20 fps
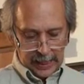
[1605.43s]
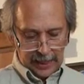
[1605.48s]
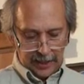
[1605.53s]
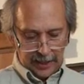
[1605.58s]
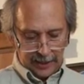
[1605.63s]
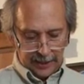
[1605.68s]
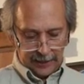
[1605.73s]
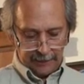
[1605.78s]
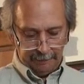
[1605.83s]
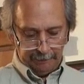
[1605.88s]

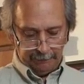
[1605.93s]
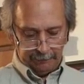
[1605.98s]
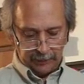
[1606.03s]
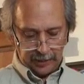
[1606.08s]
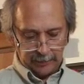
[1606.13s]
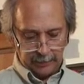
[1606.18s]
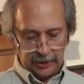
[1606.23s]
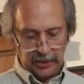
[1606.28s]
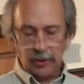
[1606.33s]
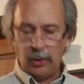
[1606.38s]

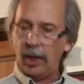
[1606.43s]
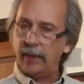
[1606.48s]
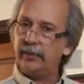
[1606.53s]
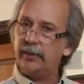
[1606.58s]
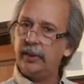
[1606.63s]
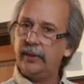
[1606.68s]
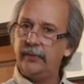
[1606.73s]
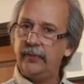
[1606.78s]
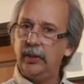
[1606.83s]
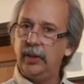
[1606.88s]
But you
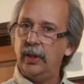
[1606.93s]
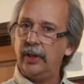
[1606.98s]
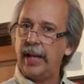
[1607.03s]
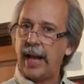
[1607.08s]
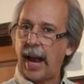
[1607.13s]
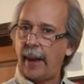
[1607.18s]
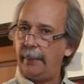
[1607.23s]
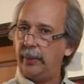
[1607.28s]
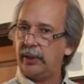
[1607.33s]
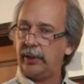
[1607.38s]
also, if you go to
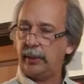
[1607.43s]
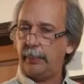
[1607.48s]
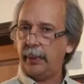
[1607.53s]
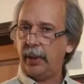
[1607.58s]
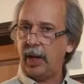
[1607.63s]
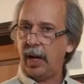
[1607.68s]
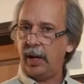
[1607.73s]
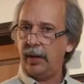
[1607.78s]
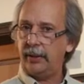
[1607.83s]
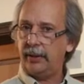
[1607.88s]
aperture
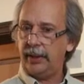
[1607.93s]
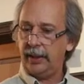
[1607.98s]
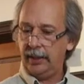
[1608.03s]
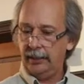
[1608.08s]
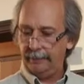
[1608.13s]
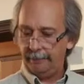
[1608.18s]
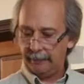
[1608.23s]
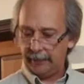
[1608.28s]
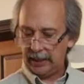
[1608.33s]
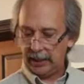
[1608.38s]
priority,